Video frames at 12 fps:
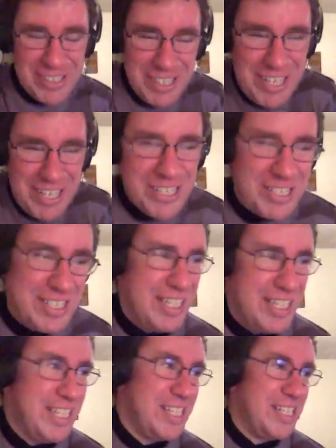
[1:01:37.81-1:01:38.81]
It
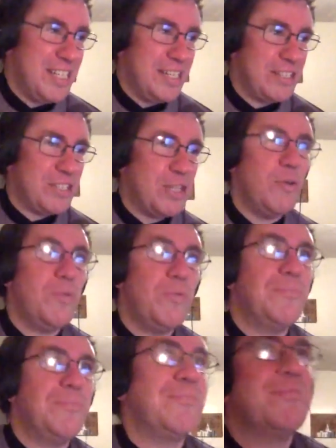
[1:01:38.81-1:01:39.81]
so
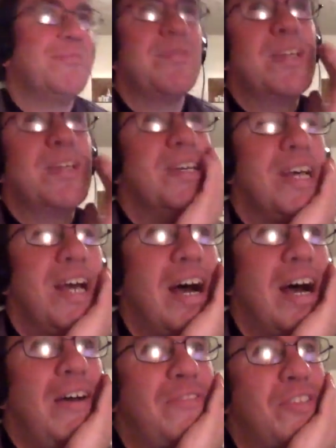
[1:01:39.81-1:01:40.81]

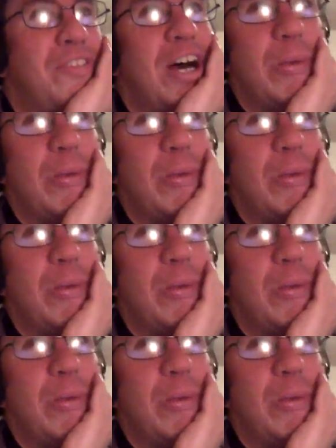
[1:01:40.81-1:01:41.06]
I've thought